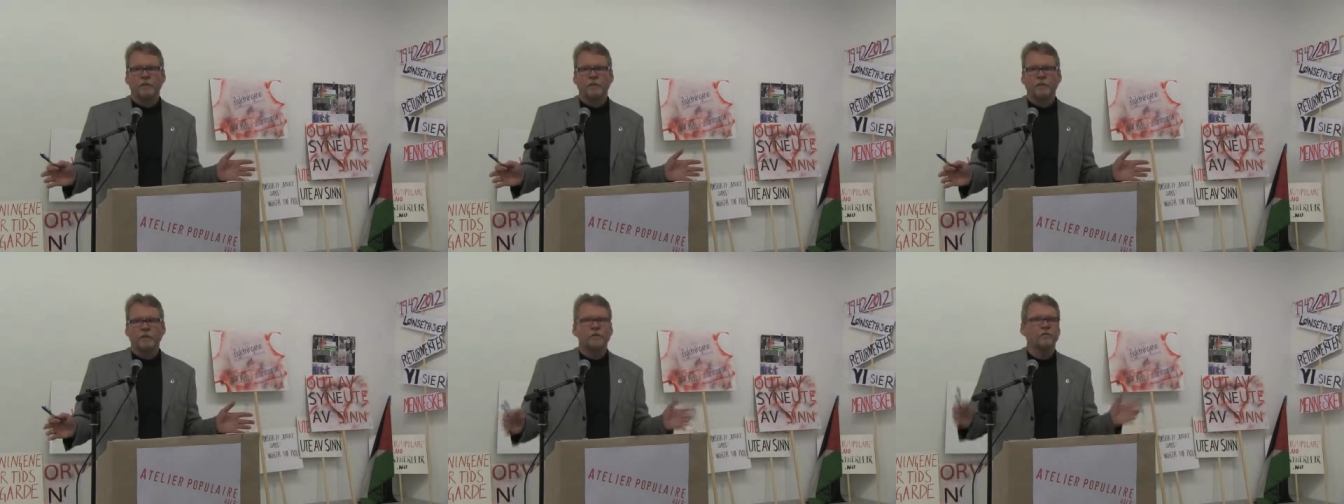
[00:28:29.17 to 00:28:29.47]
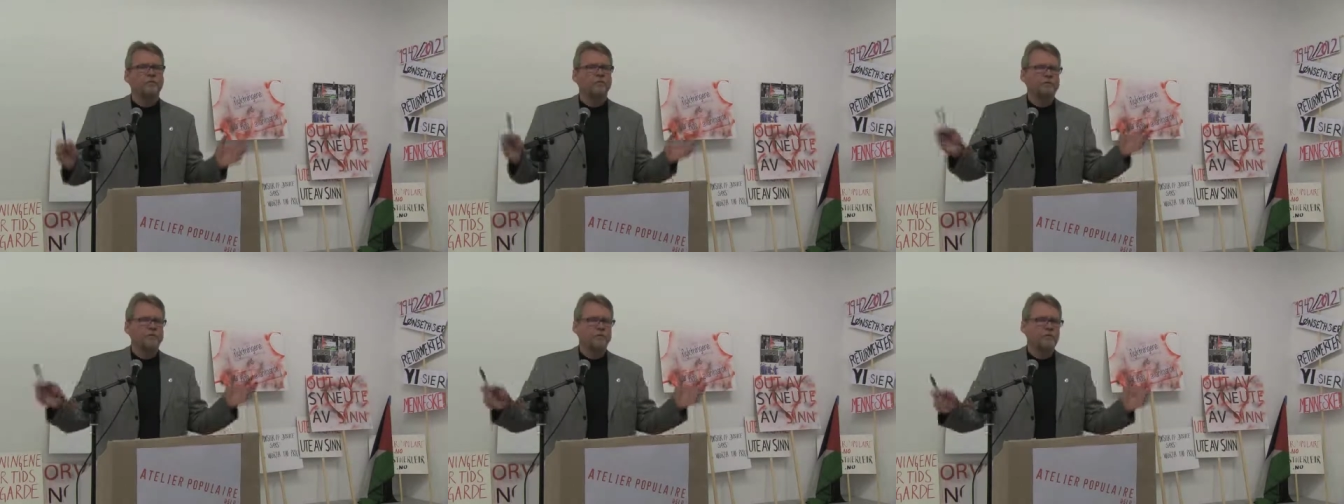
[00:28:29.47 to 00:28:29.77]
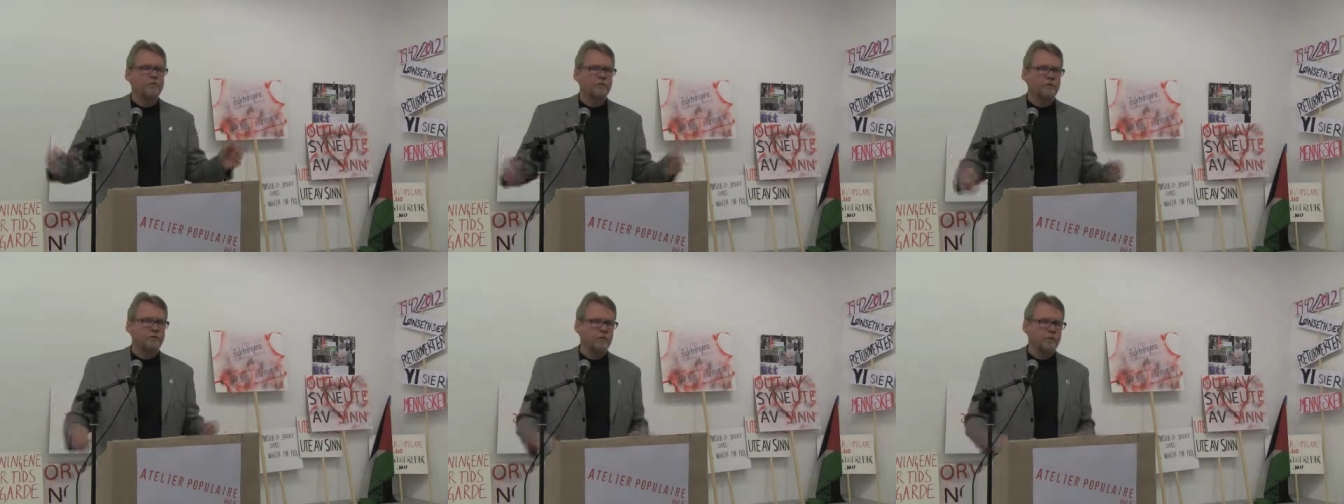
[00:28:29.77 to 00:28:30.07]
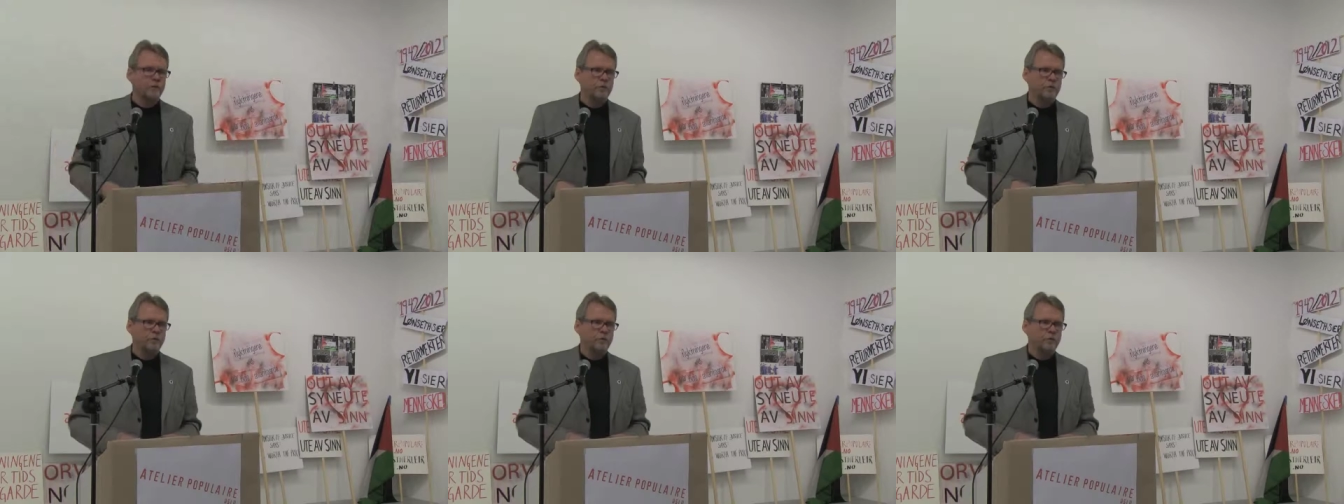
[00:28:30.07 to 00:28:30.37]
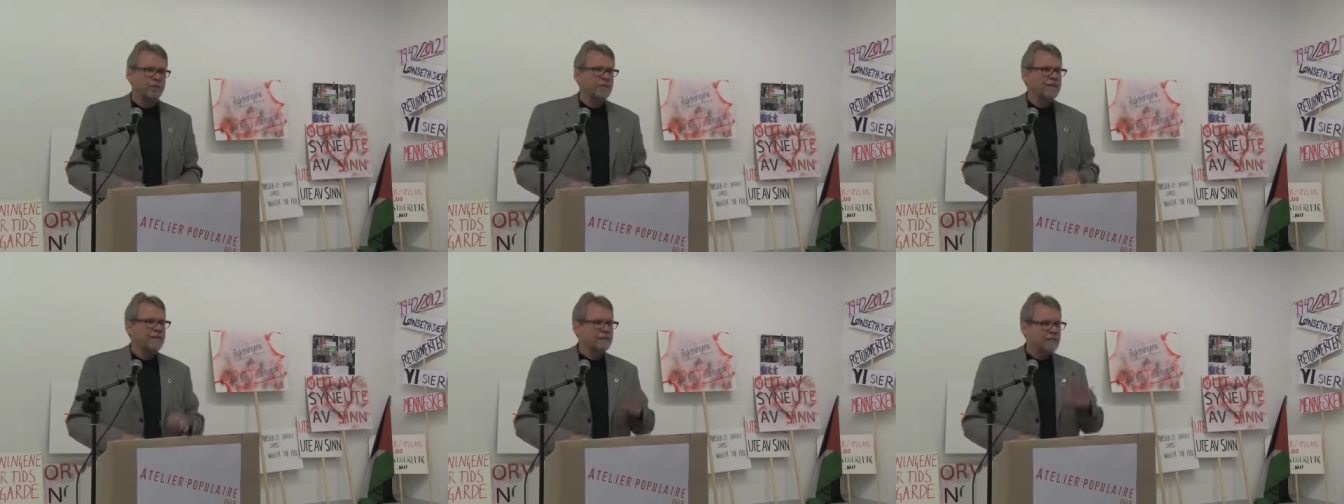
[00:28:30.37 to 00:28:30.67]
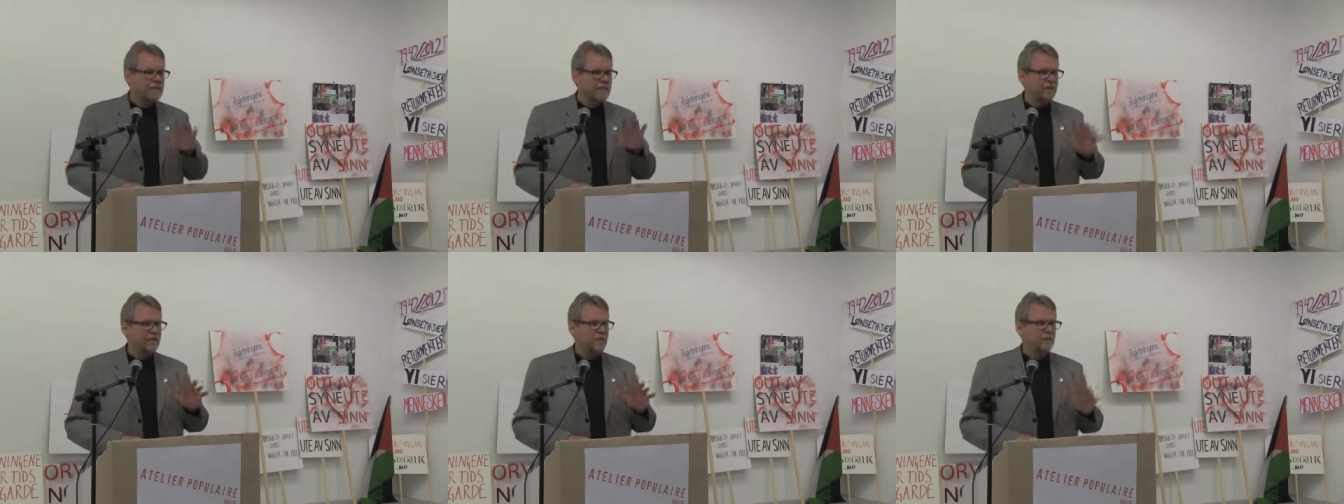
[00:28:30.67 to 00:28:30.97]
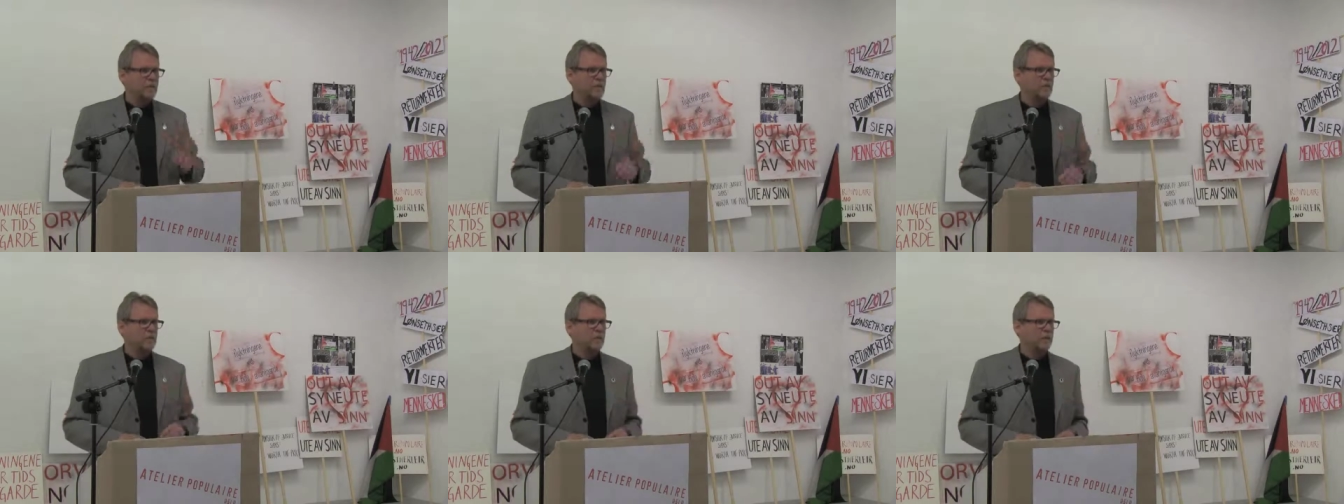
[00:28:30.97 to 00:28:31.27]
in the foreseeable future.
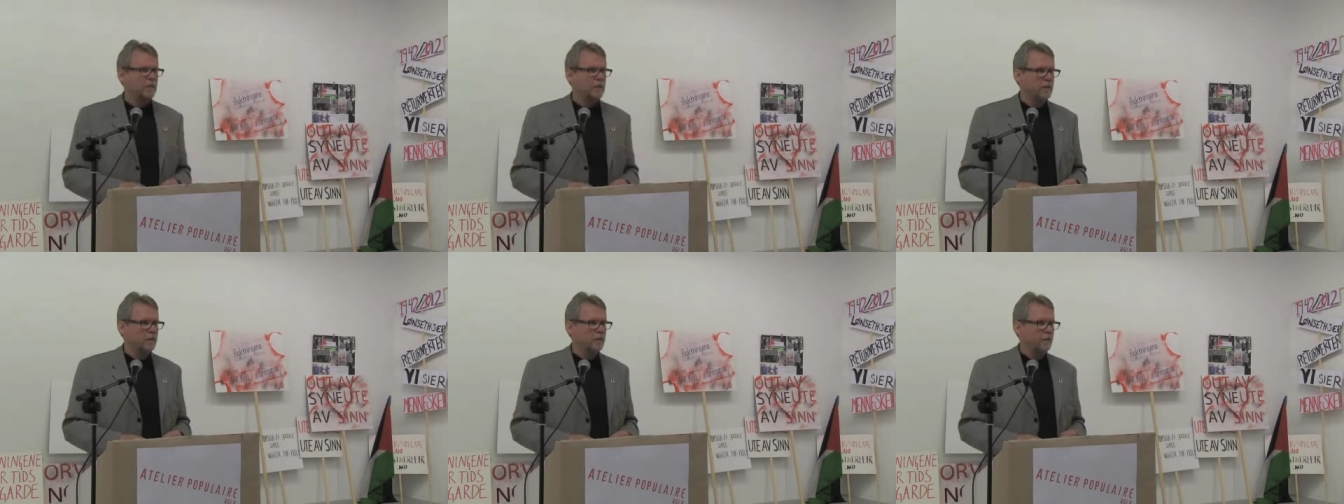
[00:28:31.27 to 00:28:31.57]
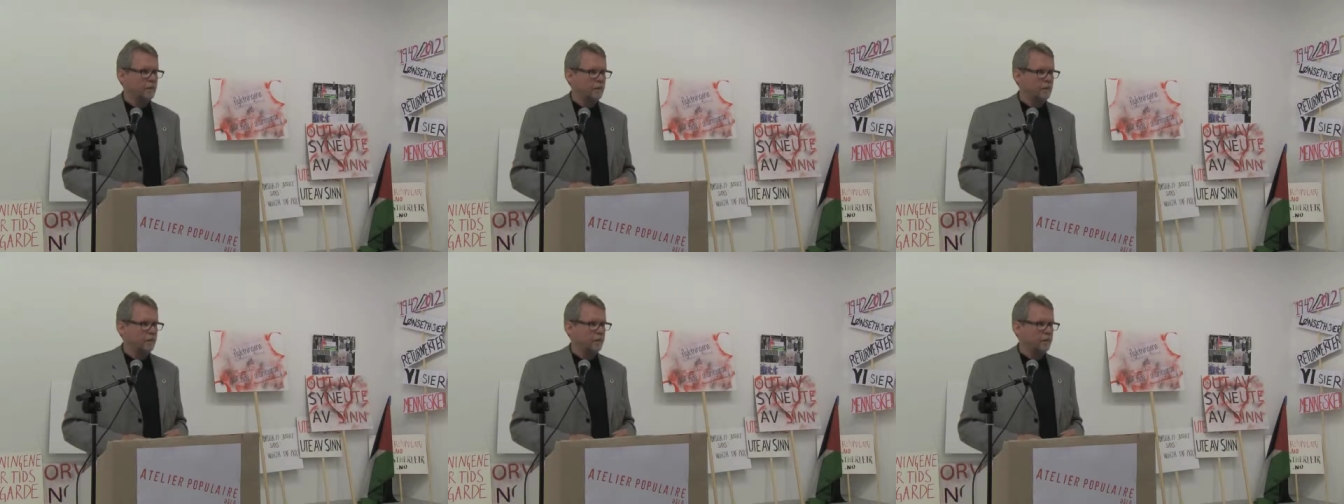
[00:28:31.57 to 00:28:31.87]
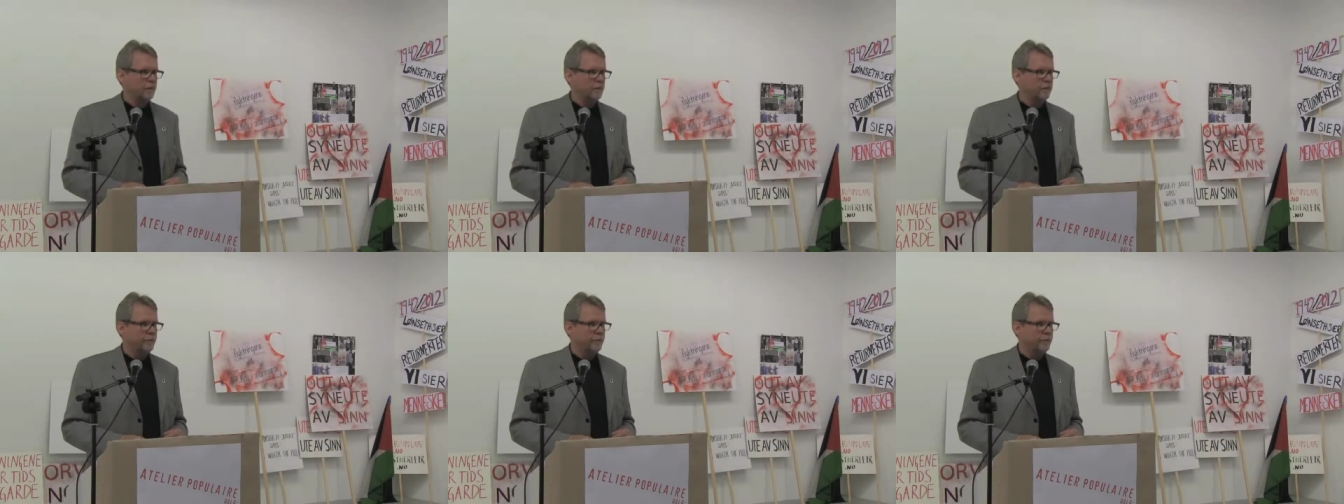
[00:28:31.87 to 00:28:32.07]
7 million people.